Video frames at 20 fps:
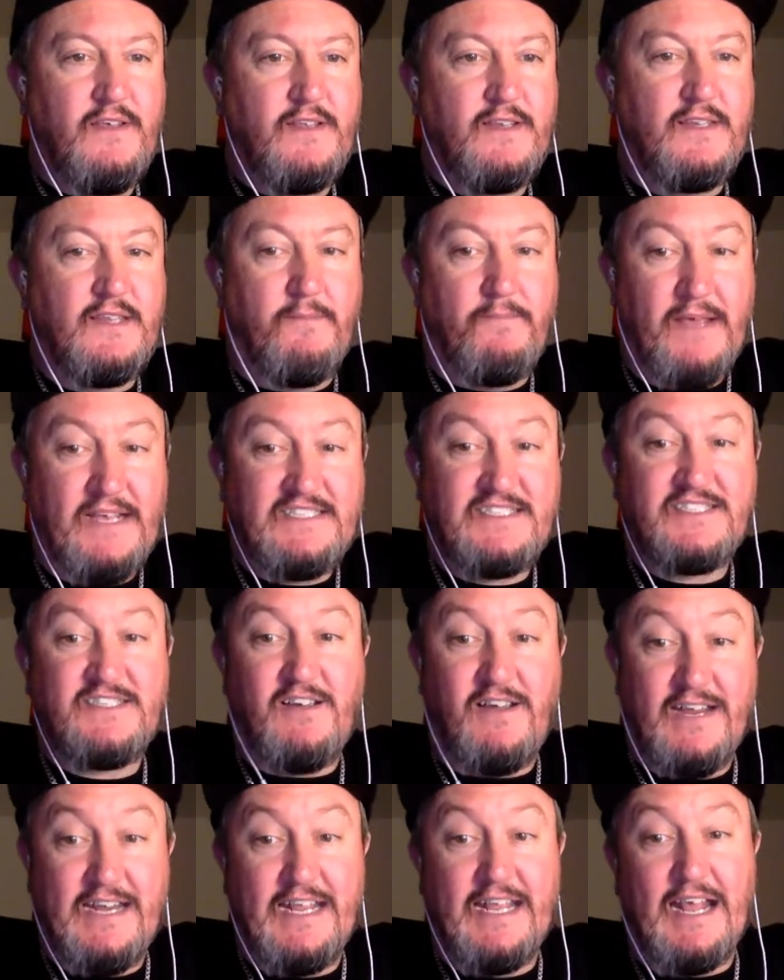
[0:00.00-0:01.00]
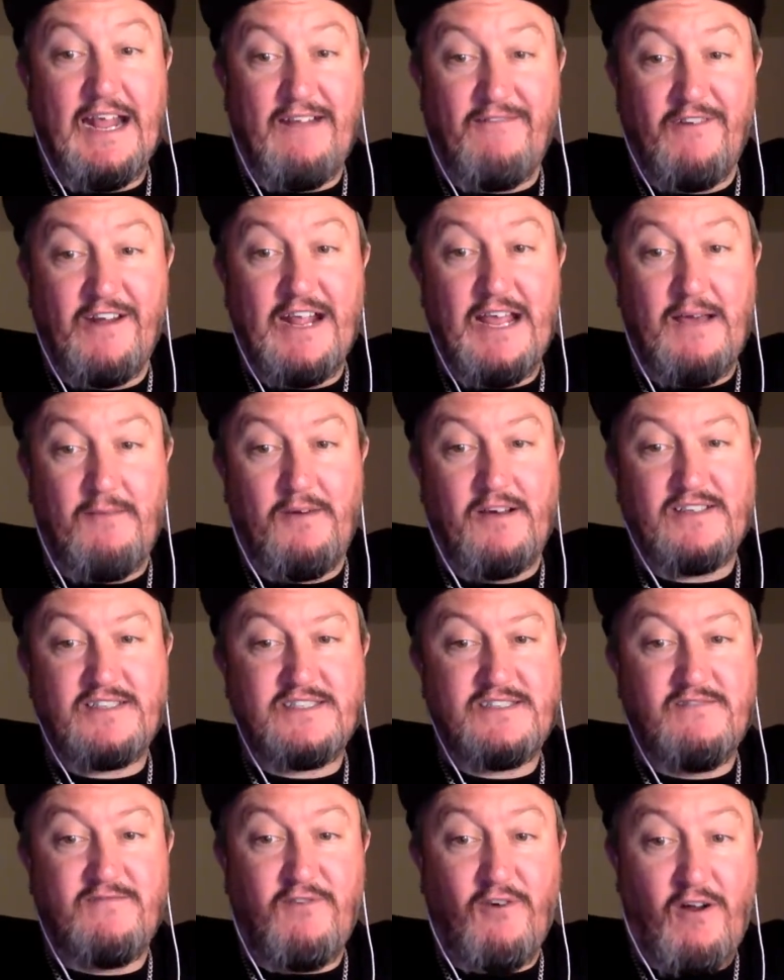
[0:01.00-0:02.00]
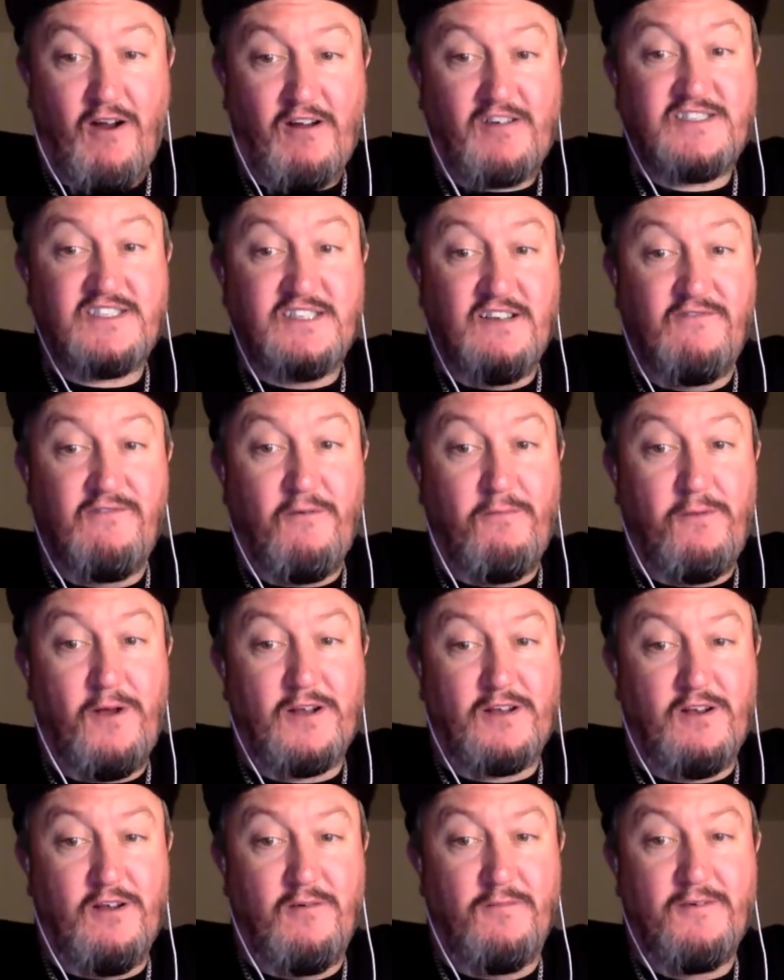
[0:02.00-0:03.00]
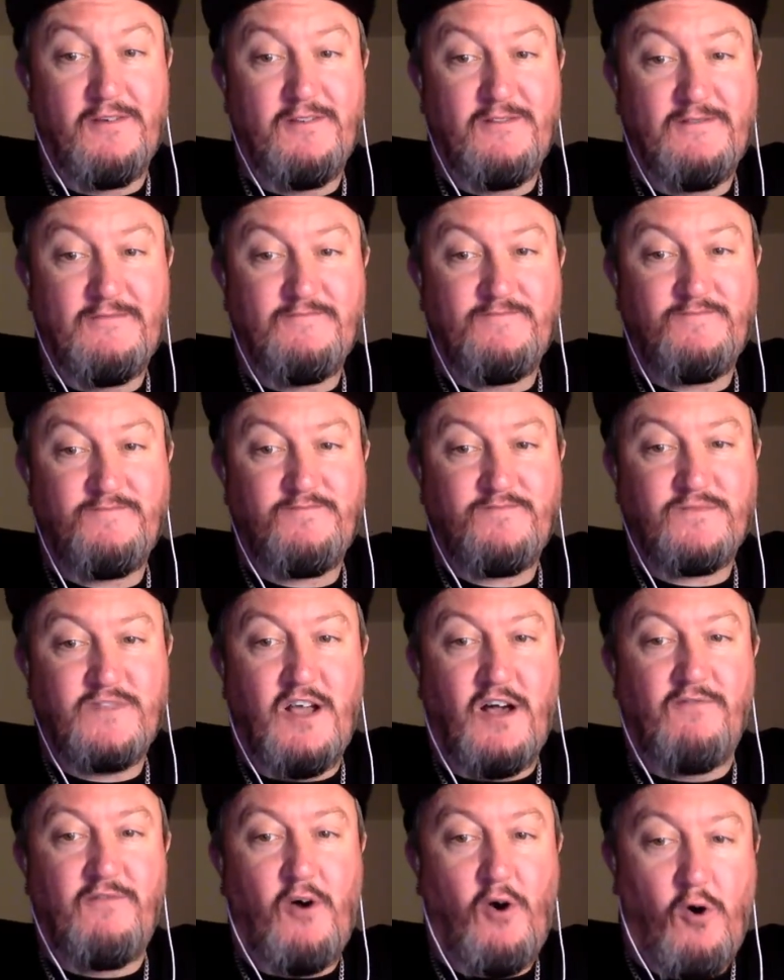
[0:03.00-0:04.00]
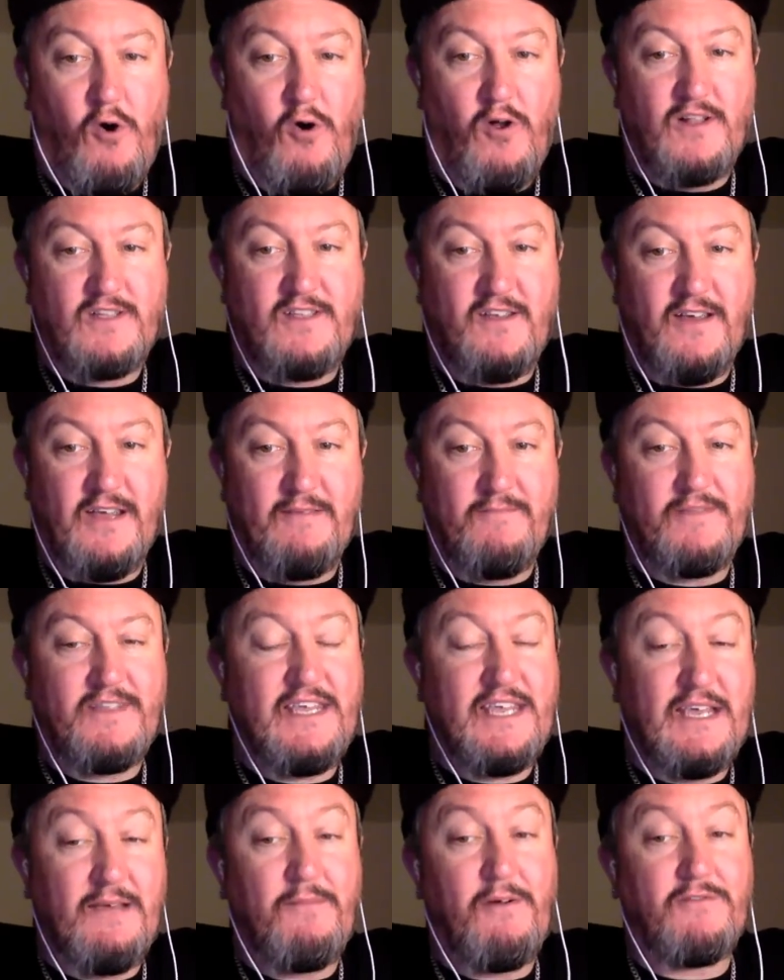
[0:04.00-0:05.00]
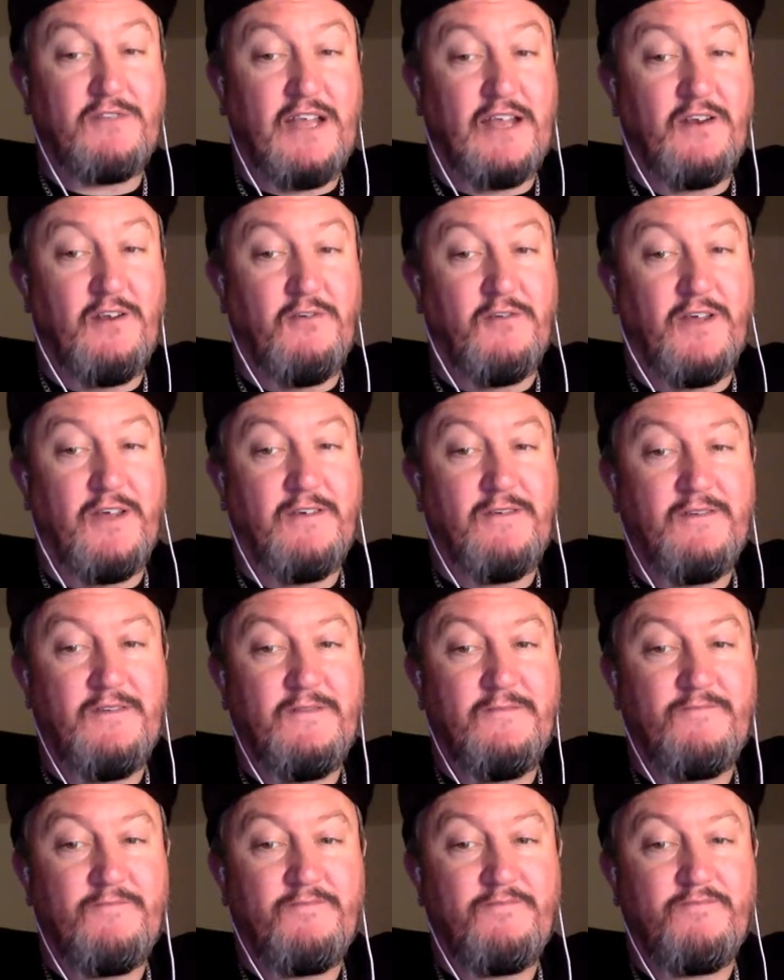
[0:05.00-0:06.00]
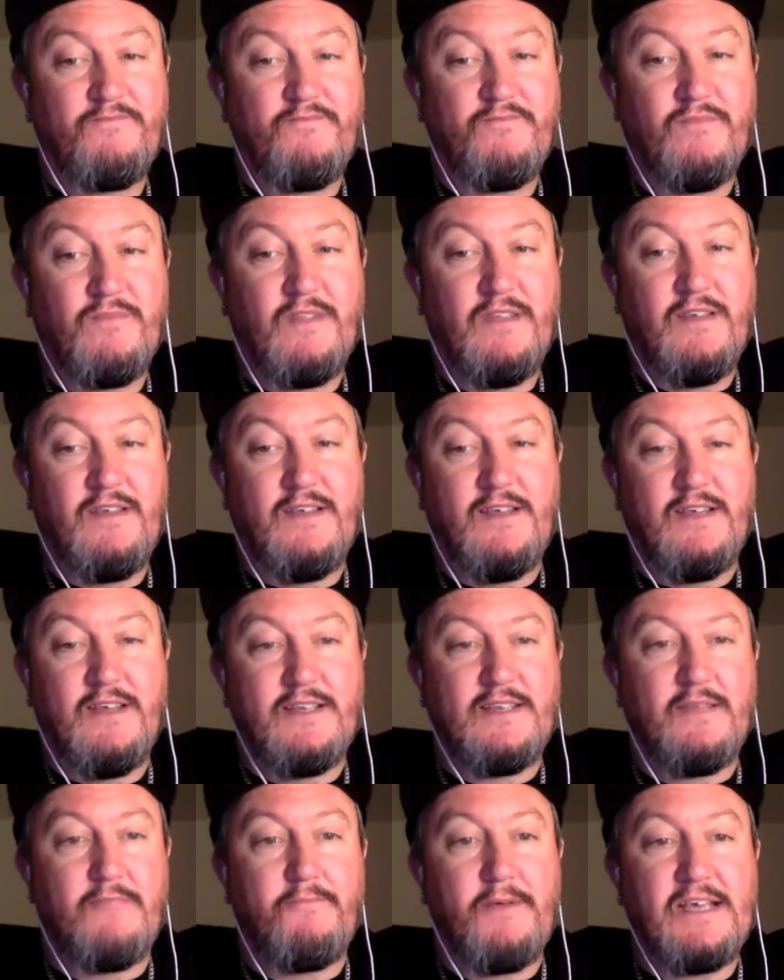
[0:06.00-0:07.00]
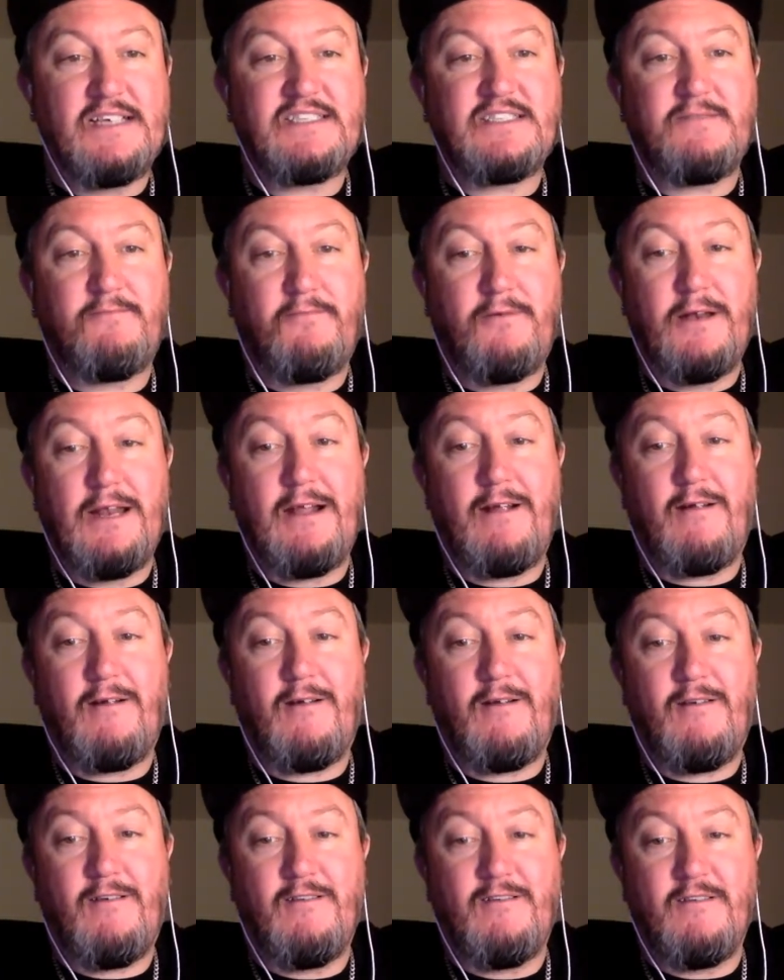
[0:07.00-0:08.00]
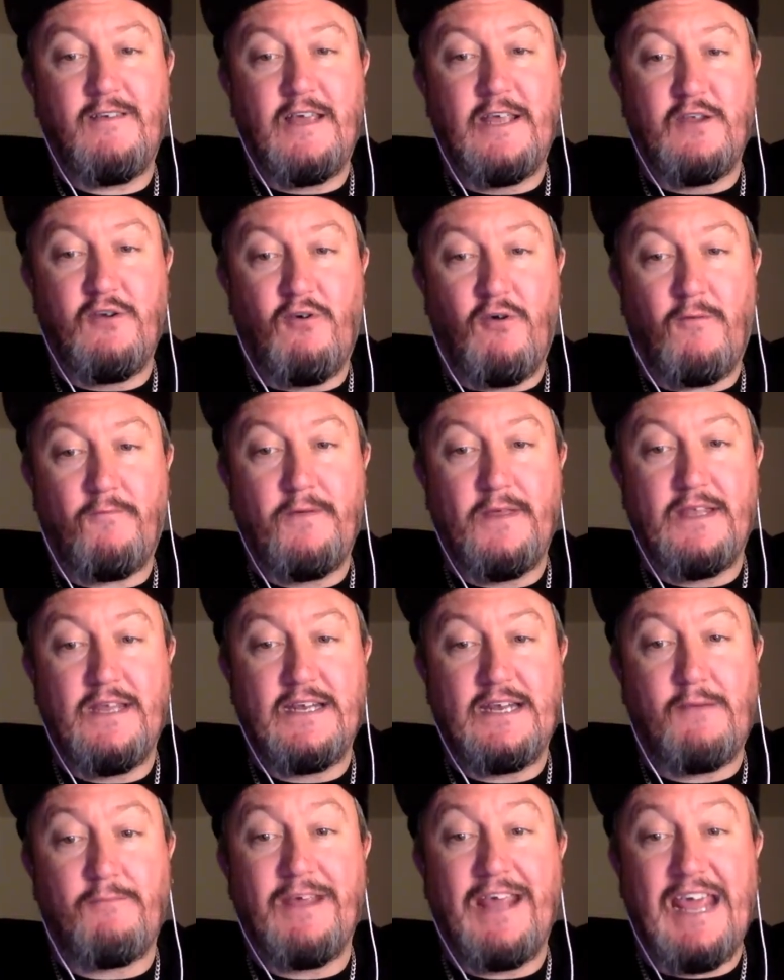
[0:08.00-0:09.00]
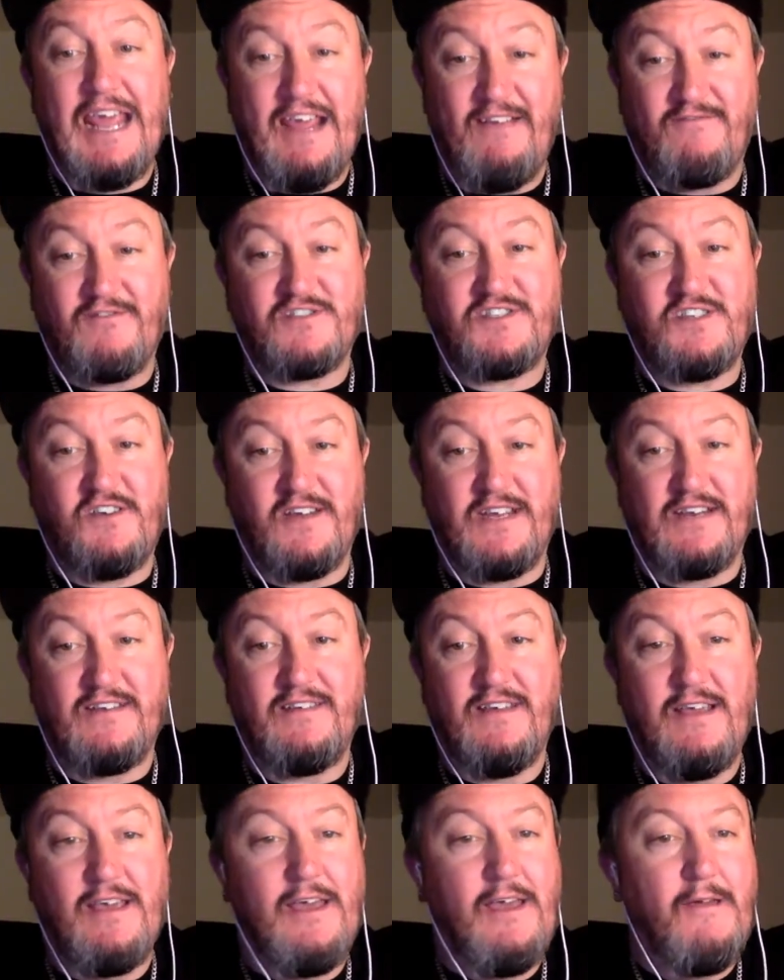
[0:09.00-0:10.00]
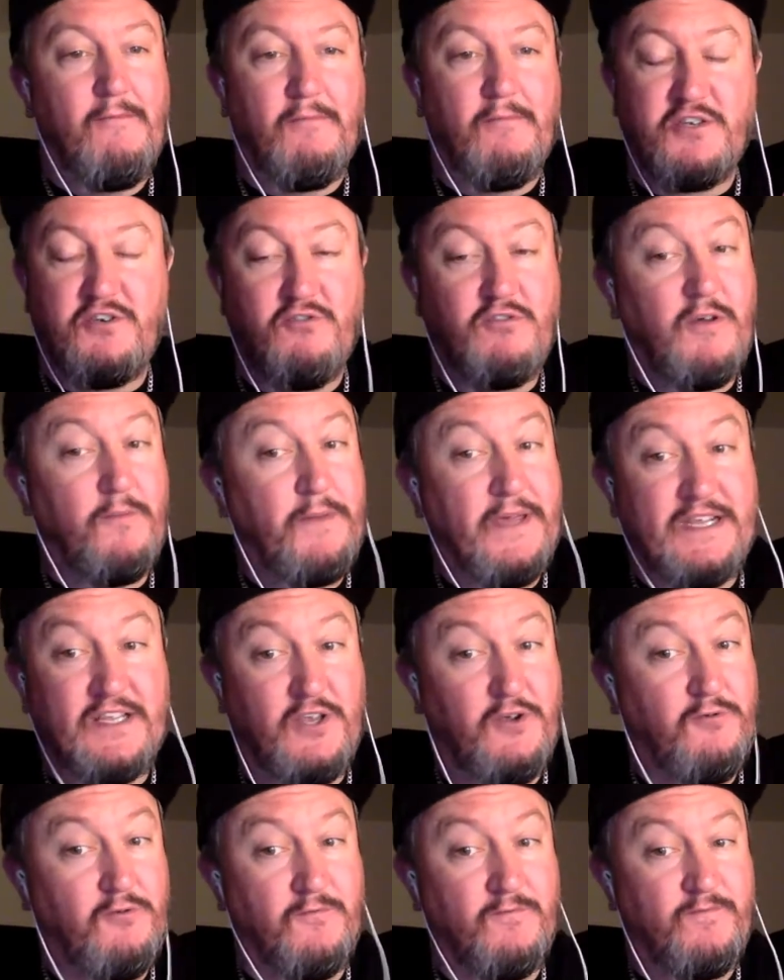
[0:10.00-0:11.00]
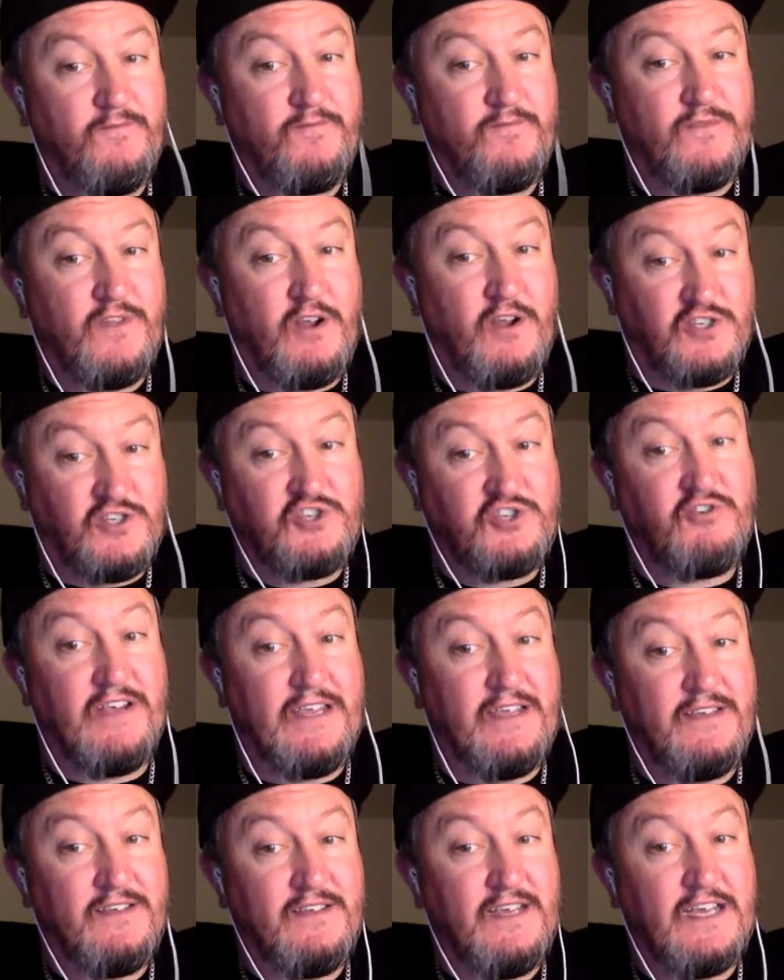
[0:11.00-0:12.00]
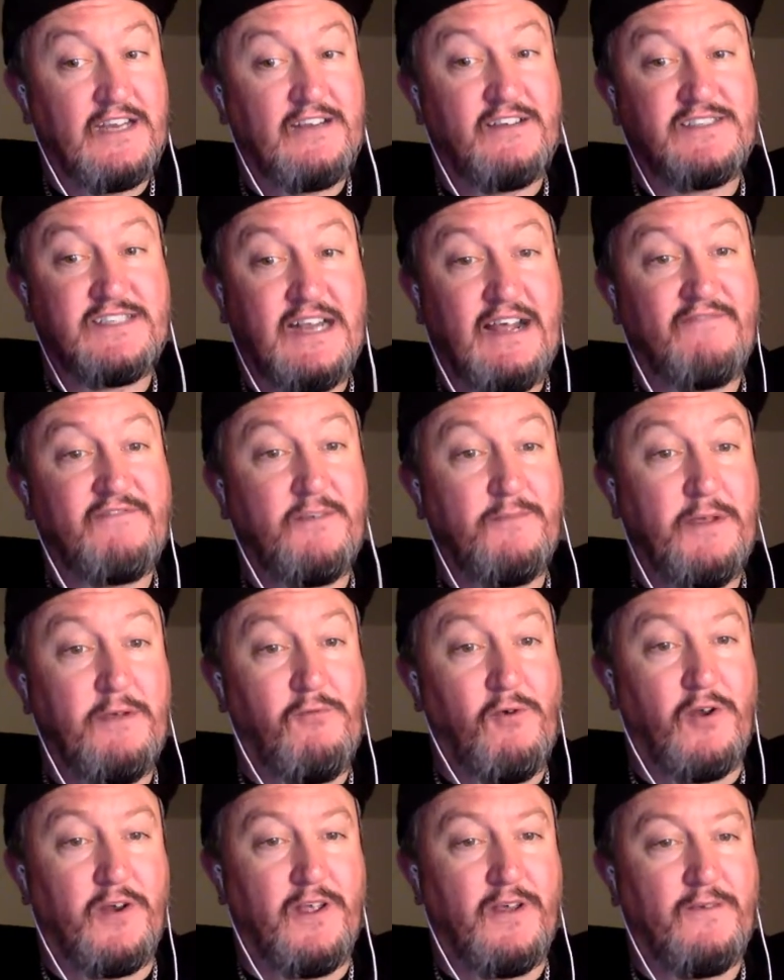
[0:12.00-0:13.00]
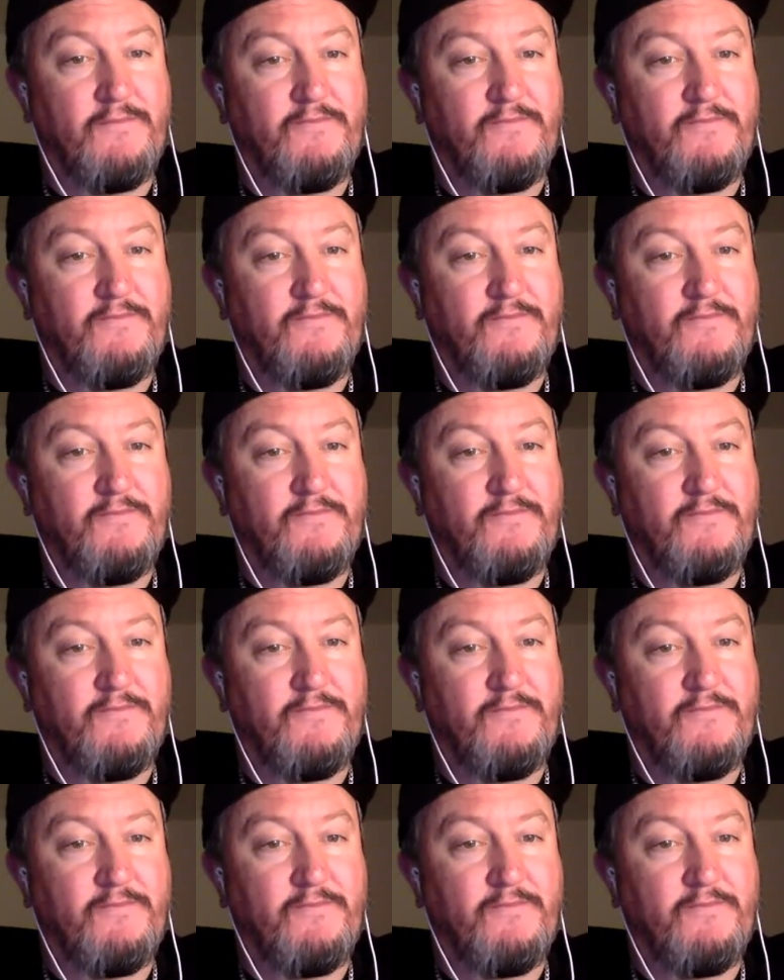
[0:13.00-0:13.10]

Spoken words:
The best signing ever, Amos, for Arsenal Football Club of all time. Think about that now, yeah. The best player, in your opinion, that we ever signed. But you could pick 2 or 3. It doesn't have to be 1, yeah.